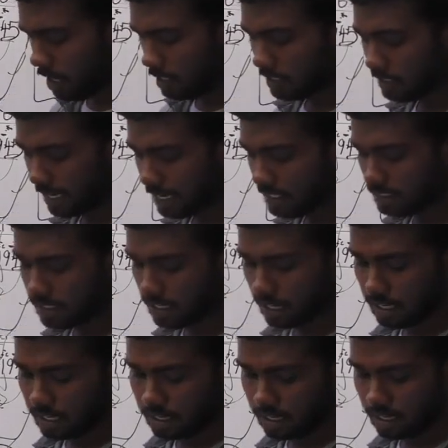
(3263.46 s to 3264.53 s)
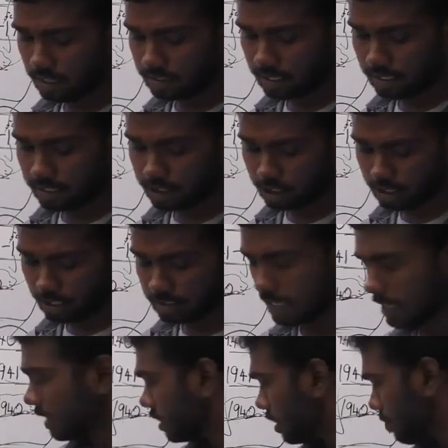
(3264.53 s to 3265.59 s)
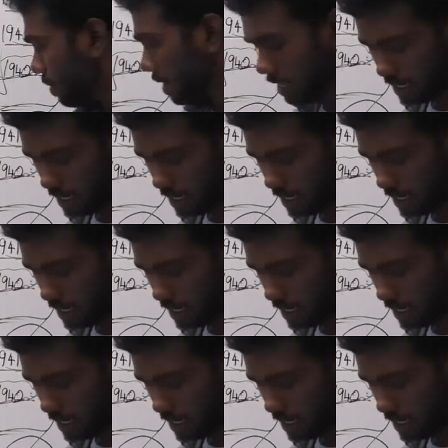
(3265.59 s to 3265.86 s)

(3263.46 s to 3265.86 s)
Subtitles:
The second sentence B